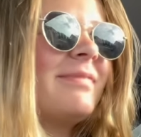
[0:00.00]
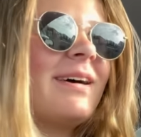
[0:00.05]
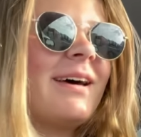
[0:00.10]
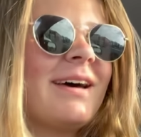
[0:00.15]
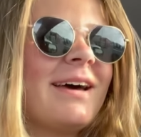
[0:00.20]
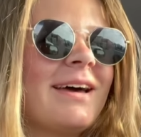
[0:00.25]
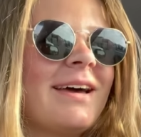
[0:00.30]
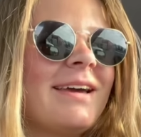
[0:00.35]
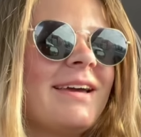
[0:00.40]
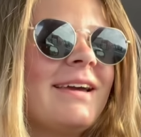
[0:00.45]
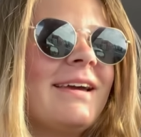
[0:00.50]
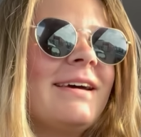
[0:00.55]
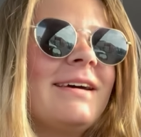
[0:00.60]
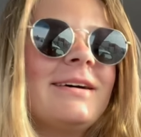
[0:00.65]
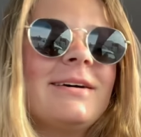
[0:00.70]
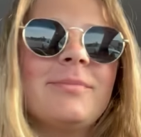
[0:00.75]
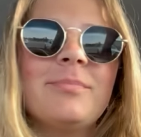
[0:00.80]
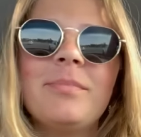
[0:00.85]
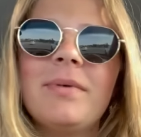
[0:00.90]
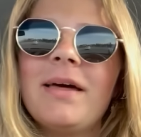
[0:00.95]
I
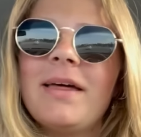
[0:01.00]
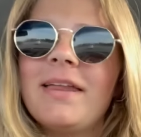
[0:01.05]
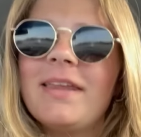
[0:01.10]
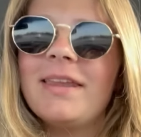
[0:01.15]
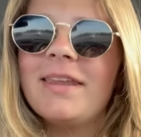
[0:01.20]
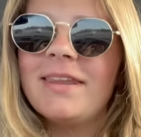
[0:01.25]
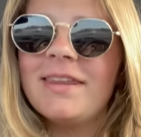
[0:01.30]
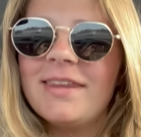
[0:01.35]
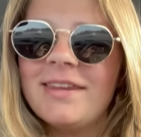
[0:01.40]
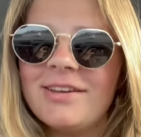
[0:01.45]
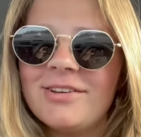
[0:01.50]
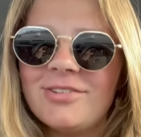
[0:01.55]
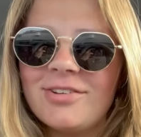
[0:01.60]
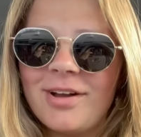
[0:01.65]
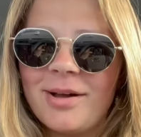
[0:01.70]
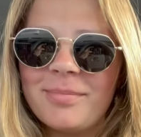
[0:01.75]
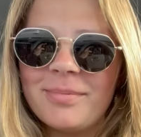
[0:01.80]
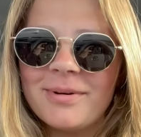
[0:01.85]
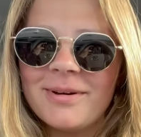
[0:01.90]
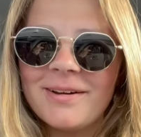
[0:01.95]
am the
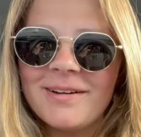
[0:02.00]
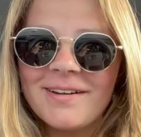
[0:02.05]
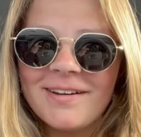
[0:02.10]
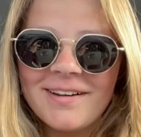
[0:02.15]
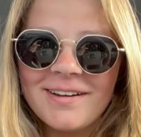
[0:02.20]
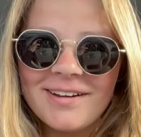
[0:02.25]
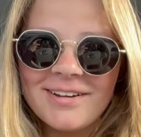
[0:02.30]
shopper